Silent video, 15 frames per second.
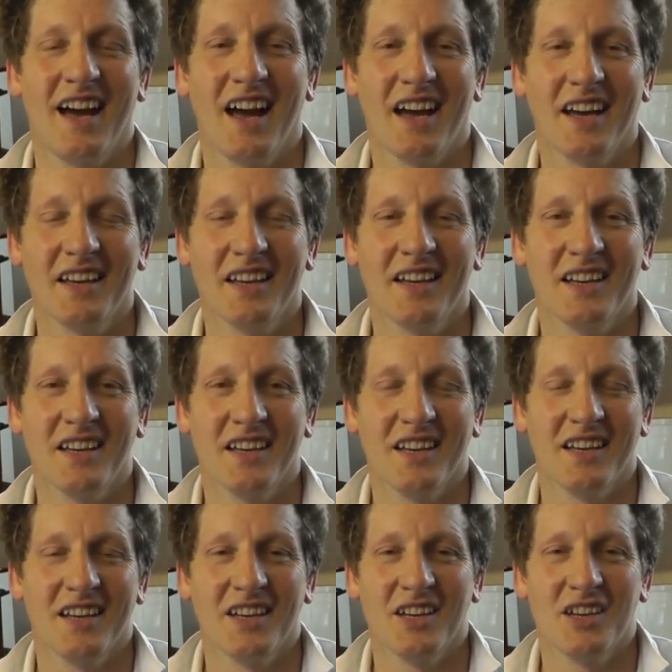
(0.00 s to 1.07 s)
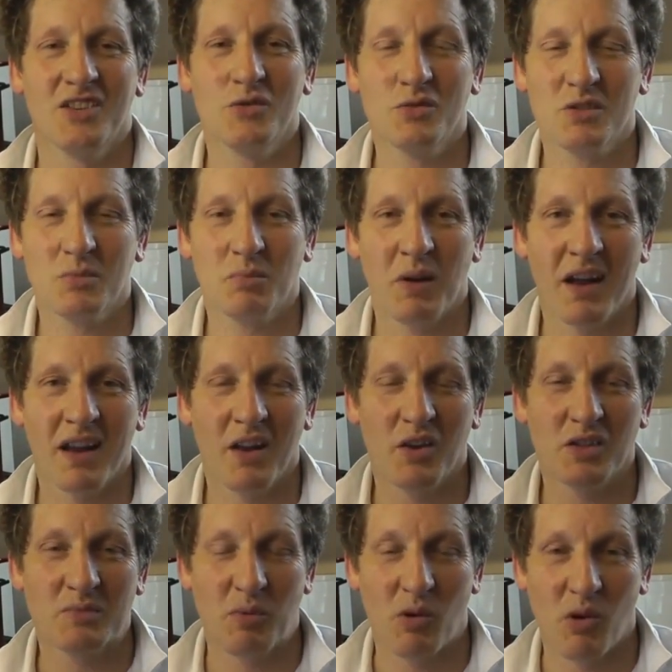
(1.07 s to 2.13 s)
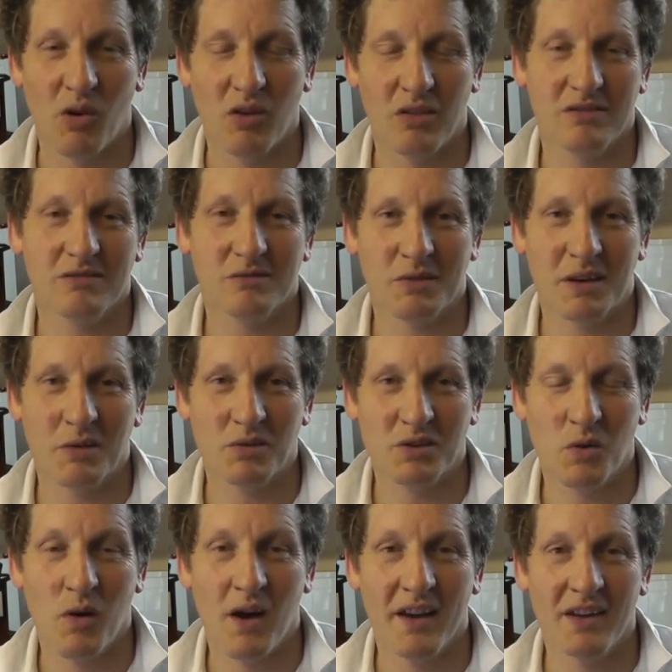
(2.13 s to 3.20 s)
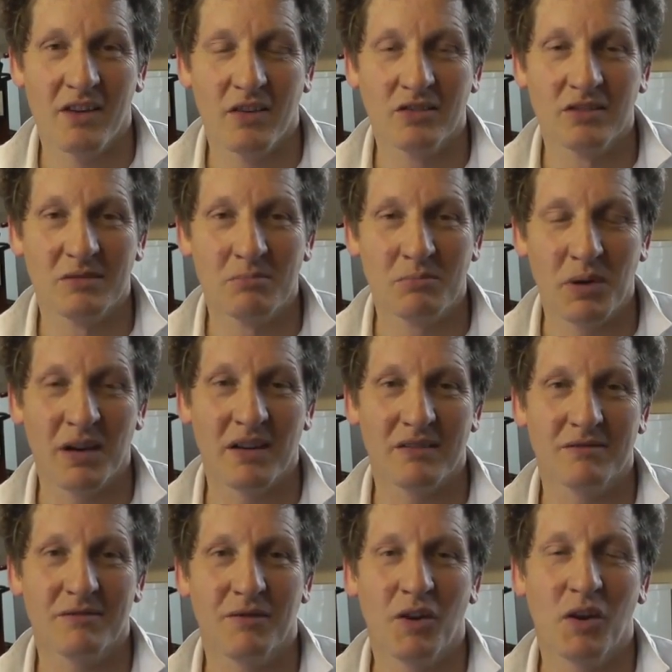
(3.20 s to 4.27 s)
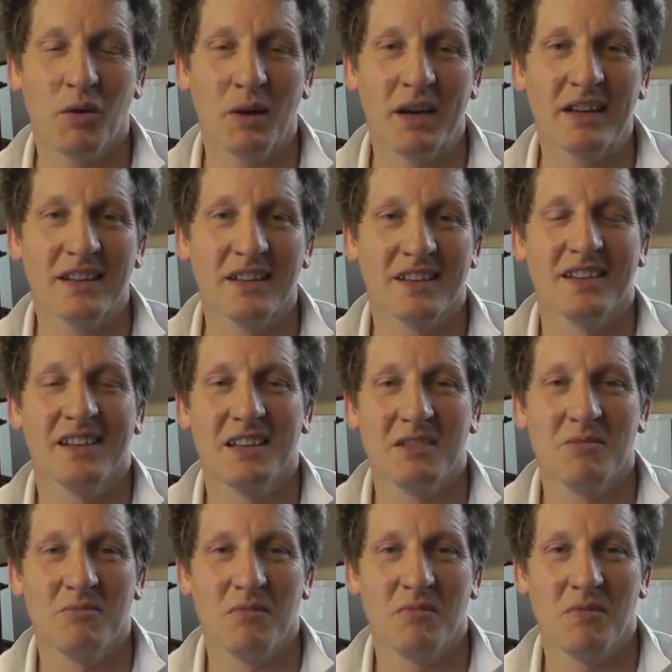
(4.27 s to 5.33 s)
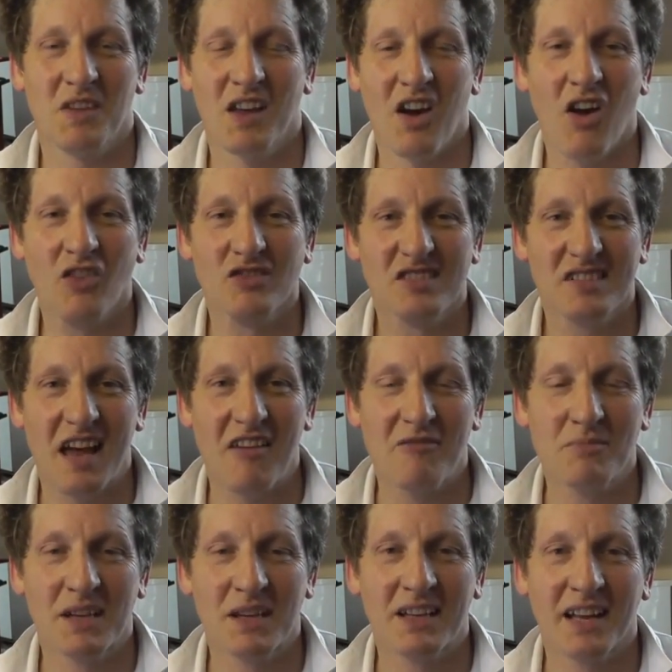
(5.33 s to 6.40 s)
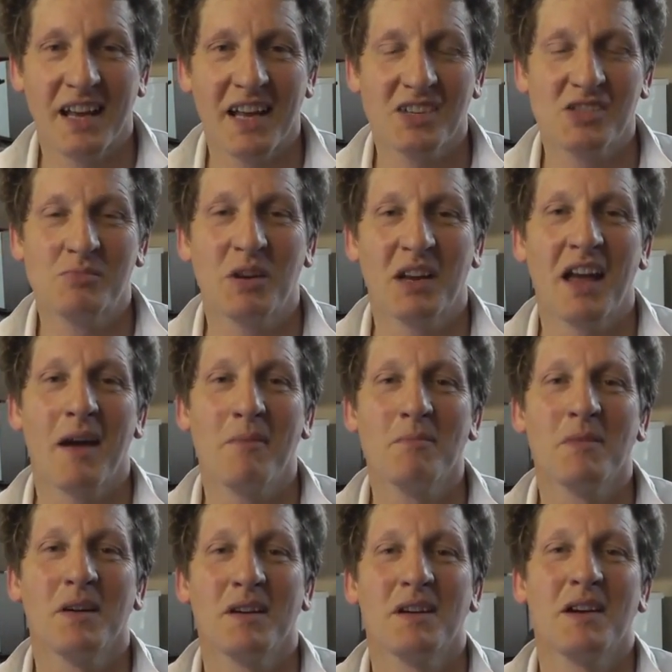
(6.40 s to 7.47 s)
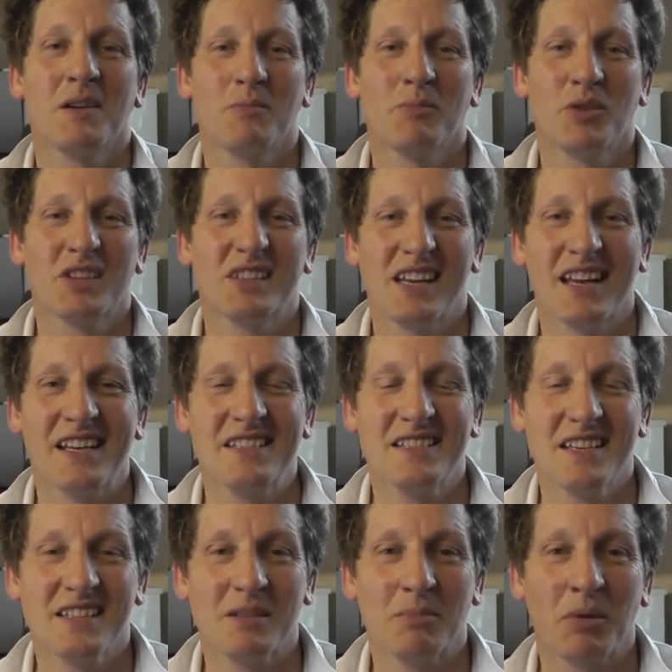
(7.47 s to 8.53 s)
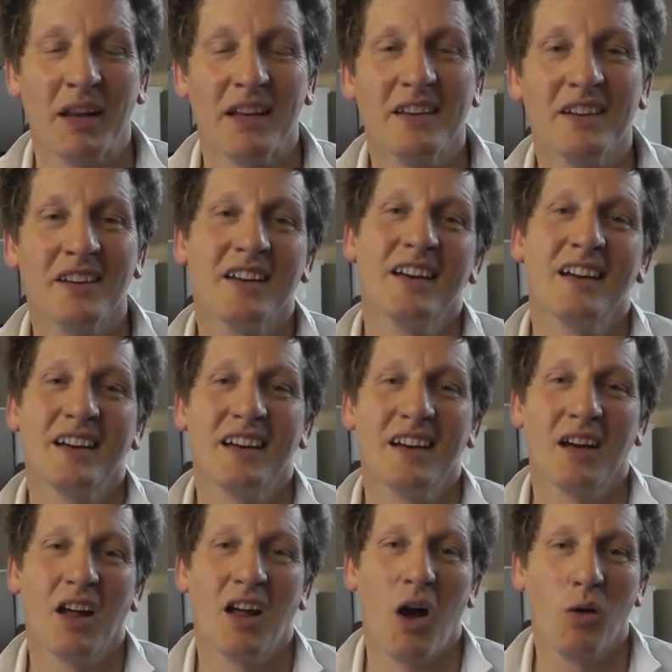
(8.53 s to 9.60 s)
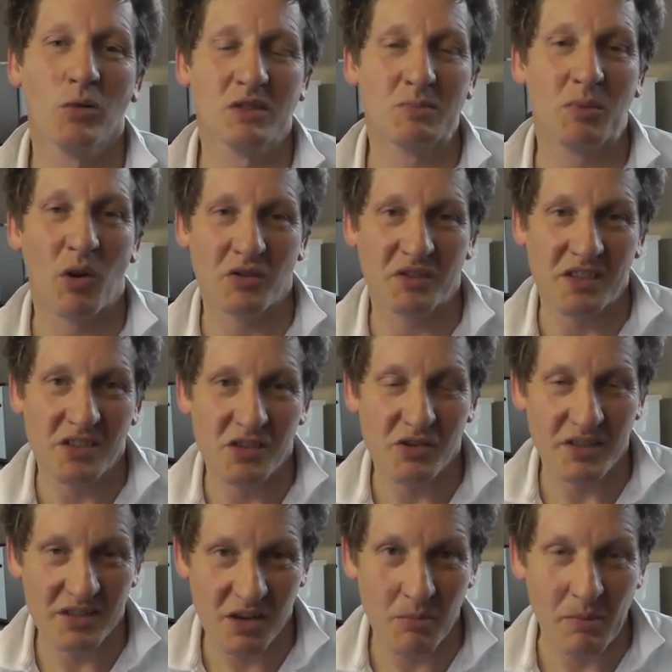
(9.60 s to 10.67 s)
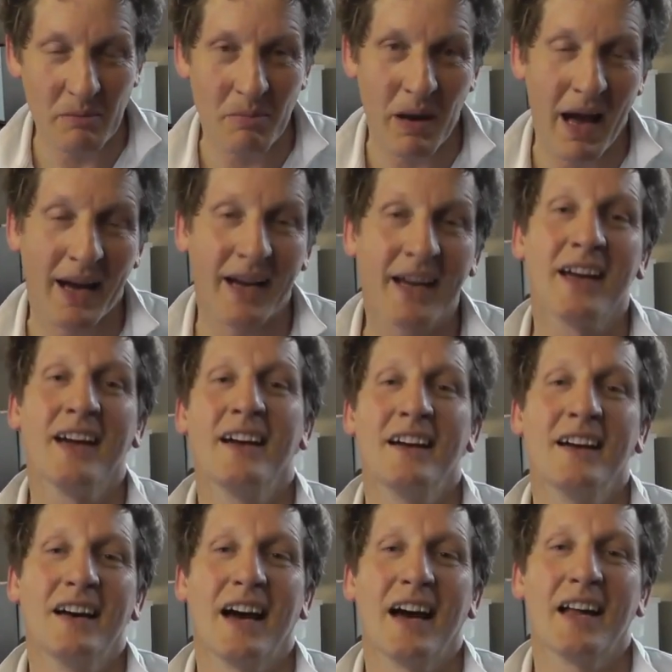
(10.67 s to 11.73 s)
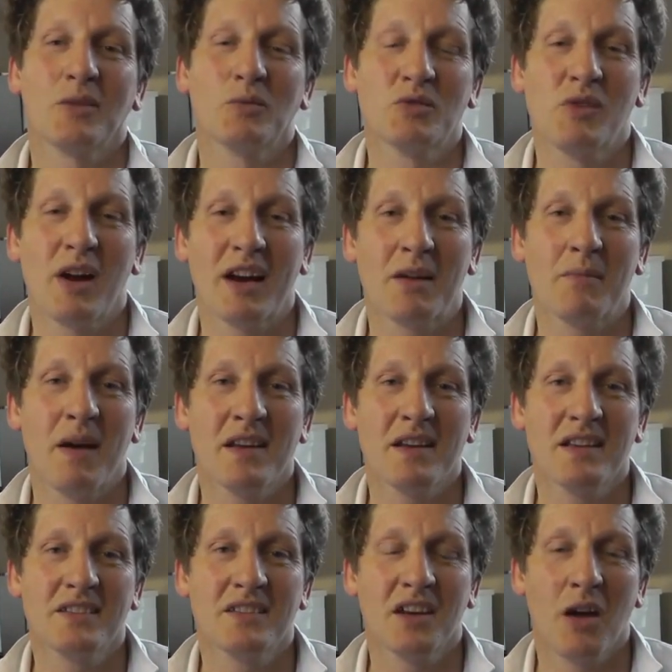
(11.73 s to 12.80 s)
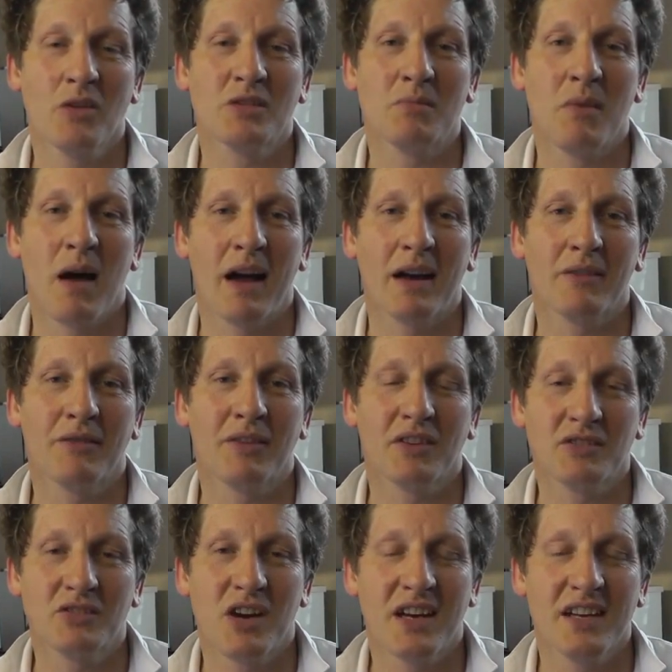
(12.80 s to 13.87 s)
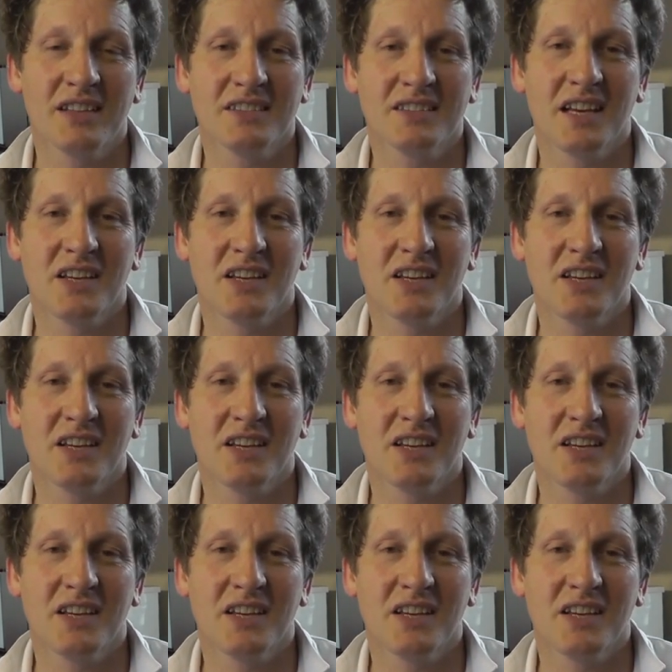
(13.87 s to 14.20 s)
I used to play a lot of sport when I was quite young, but following the onset of middle age became pretty indisciplined, old sports injuries coming back, and was recommended to go to Mike for training